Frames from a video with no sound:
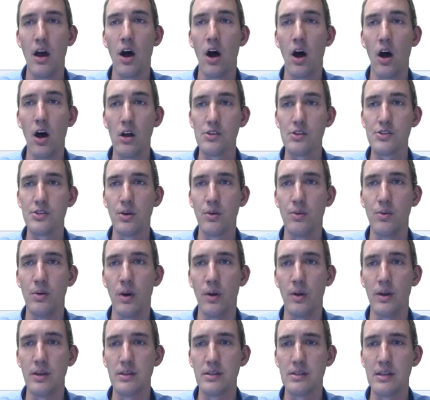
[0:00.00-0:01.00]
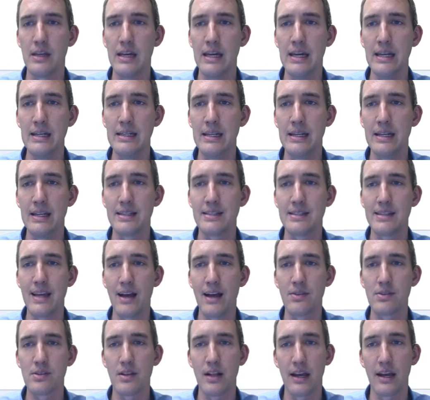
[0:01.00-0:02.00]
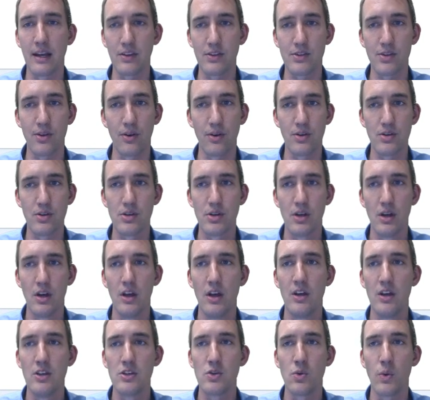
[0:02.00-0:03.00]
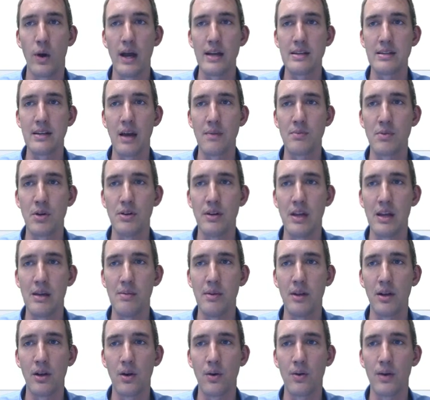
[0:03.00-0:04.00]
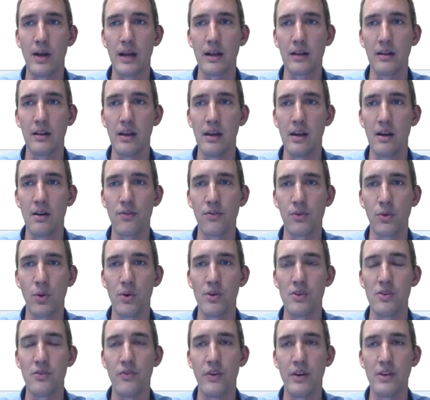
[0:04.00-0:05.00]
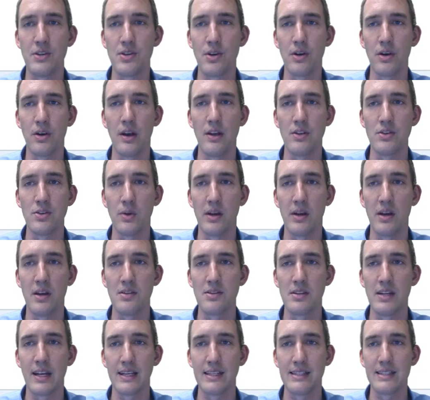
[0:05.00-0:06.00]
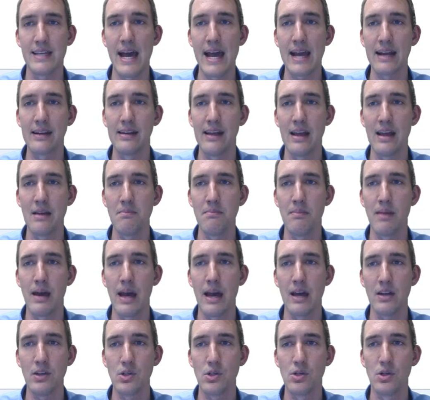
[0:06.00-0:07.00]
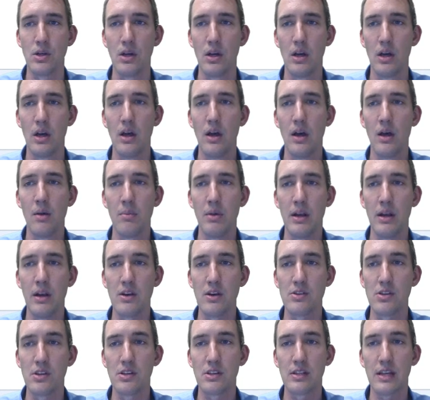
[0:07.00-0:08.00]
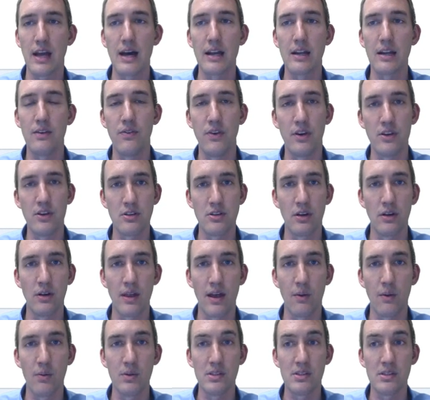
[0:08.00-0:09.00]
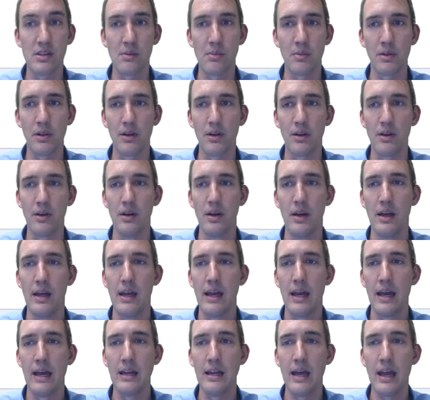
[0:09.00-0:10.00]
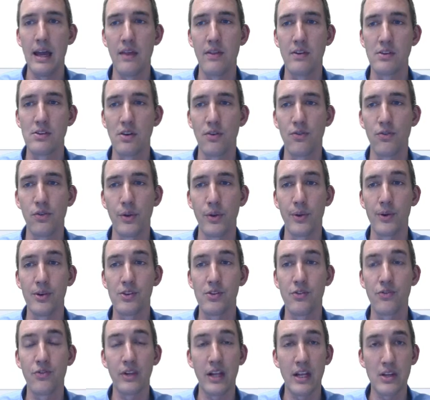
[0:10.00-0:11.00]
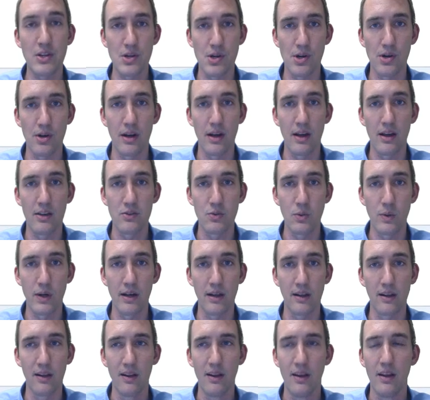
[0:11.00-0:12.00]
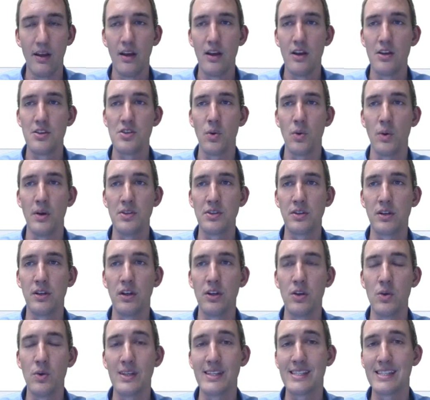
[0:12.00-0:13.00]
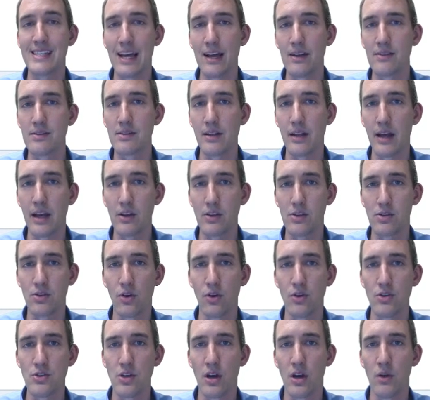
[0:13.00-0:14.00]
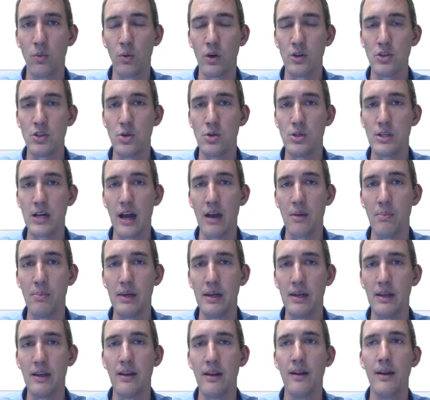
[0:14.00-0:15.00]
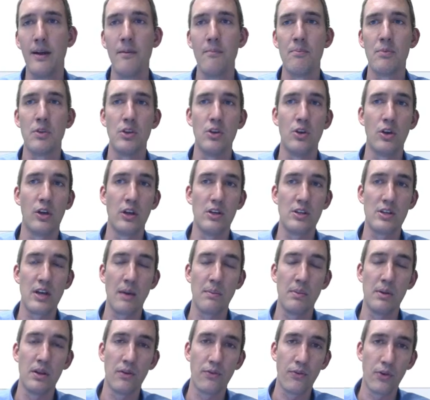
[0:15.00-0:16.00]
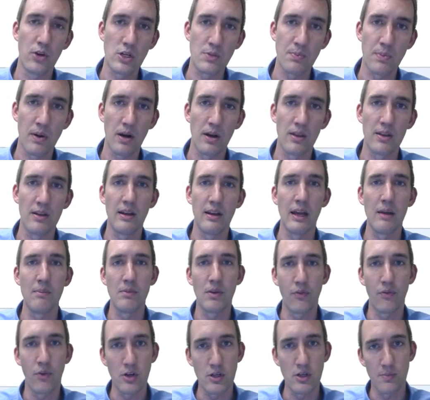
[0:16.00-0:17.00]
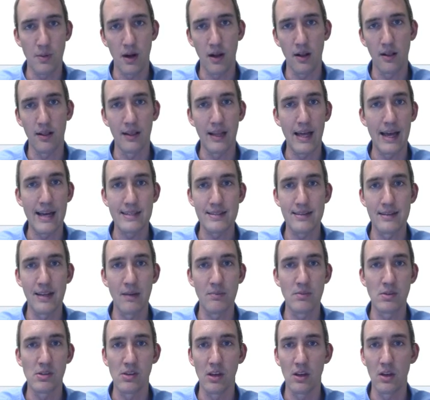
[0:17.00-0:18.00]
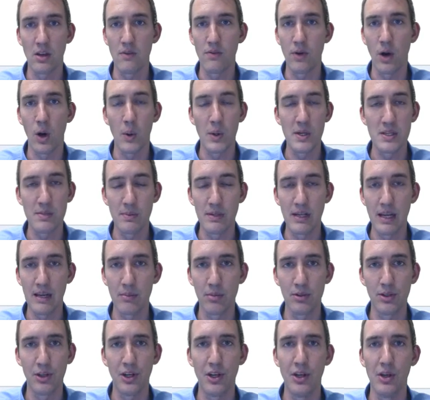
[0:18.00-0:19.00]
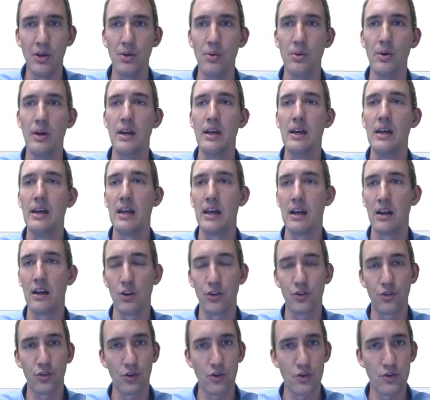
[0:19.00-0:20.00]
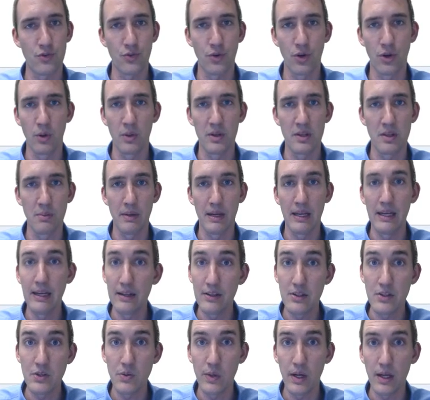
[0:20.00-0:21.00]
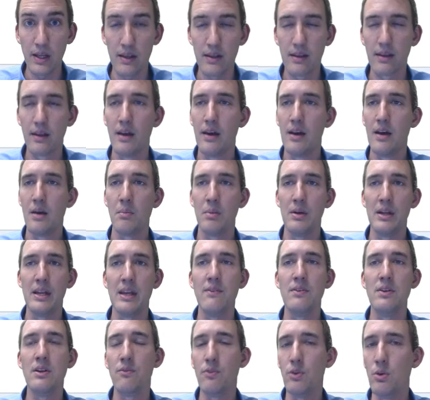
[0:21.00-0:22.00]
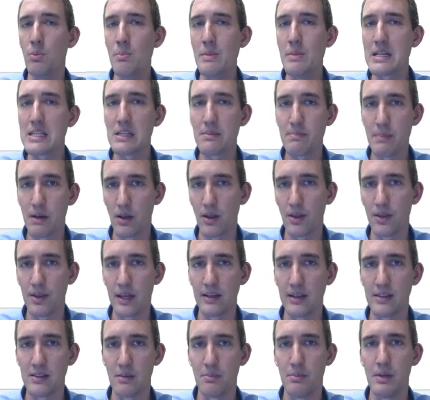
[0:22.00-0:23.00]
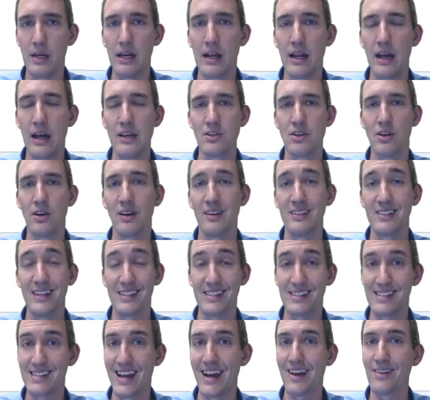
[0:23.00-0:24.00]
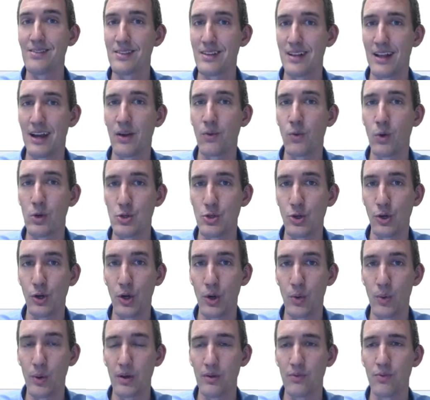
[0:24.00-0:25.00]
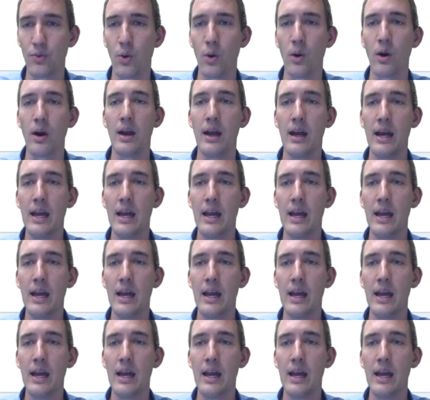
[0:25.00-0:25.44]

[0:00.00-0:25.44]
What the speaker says: Also notice it did a sounds like search. So I typed her name in correctly here, Florence Fisher, and so here's an exact name match. But here's a Scotty Fisher that was similar, and hey, there's a Florence Fletcher as well. So it's going to do a sounds like search on what you type in. You can type in the first part of the name, the first part of the last name, just like you've always been able to do. It'll search for it with the begins with, but even if you misspell things a bit, as long as it sounds like what you're going for,